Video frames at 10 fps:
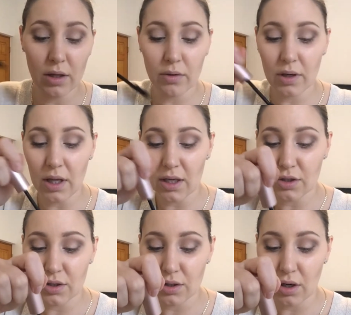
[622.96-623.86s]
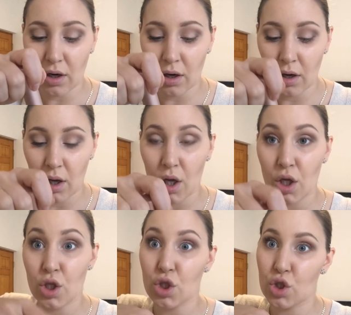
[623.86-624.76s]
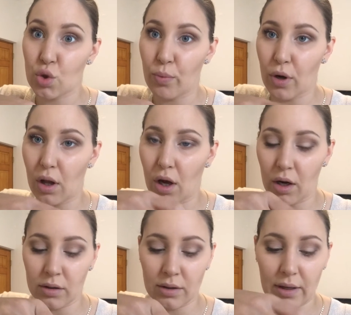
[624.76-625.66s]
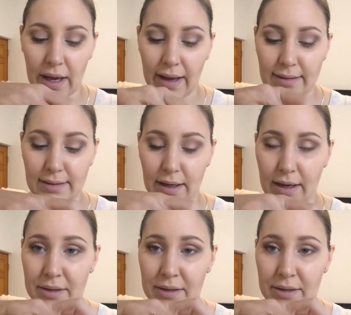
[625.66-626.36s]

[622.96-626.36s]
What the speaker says: lower lashes are super long, and